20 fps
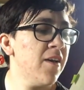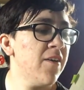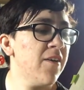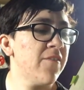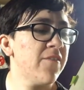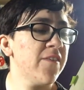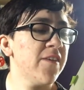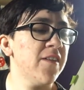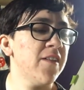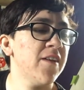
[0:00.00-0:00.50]

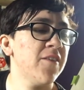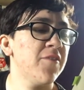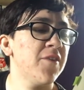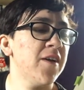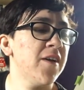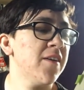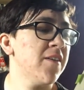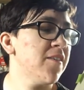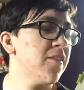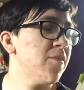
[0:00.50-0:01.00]
I feel like
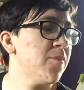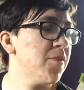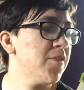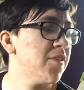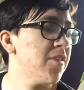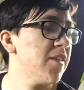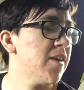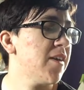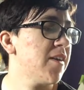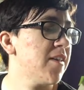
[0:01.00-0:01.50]
crying is
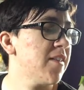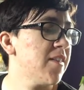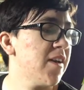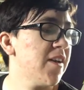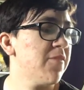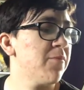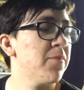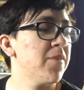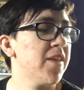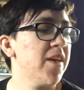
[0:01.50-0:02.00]
almost like,
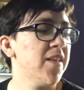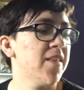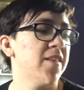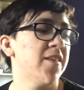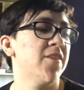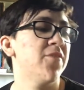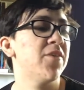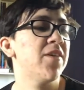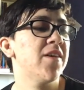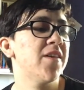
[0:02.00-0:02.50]
aside from
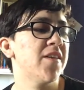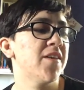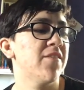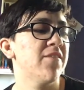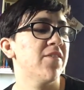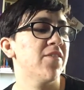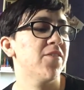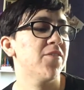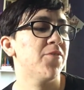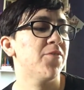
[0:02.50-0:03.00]
deaths and
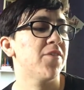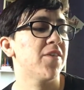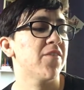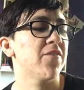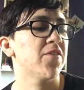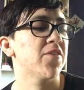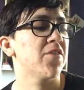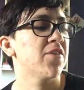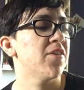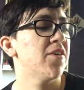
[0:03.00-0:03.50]
relatives or
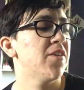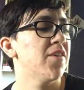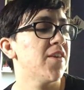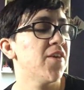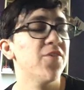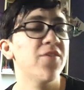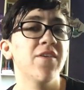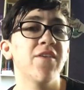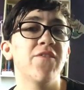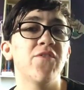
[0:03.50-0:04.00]
whatever,
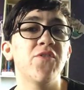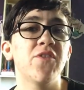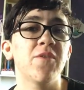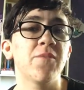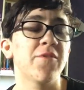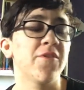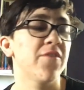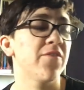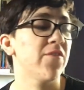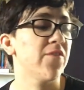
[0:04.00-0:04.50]
totally
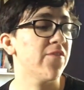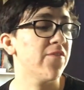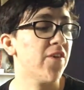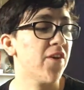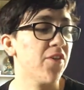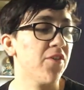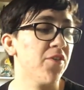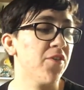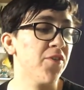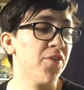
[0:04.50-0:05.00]
avoidable if you
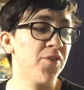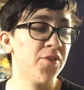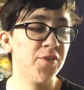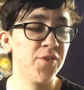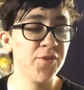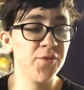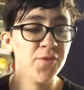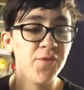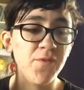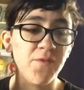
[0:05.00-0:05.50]
follow
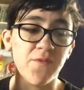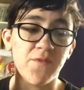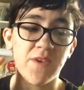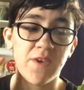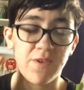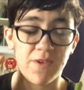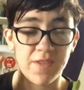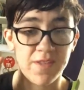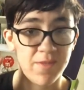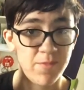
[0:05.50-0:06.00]
two
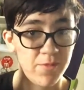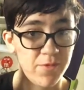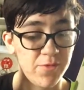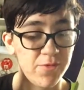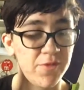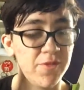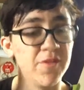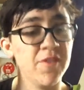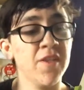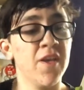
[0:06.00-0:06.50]
very simple
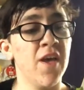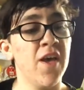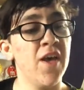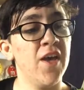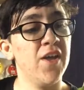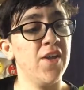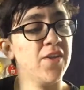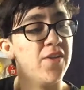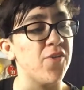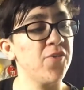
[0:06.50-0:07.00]
rules.
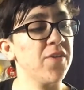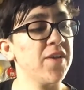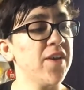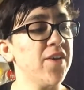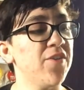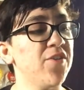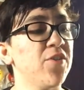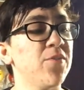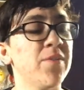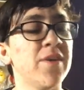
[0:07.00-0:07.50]
Don't
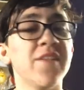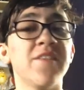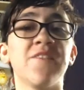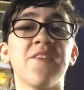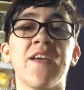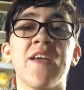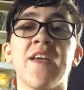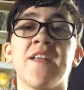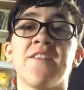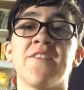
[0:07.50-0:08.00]
care too much
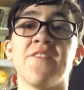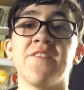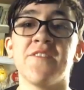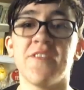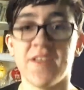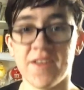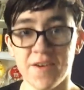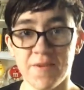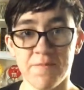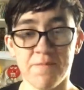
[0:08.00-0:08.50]
and
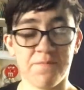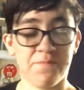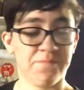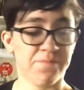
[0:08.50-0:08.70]
shut up.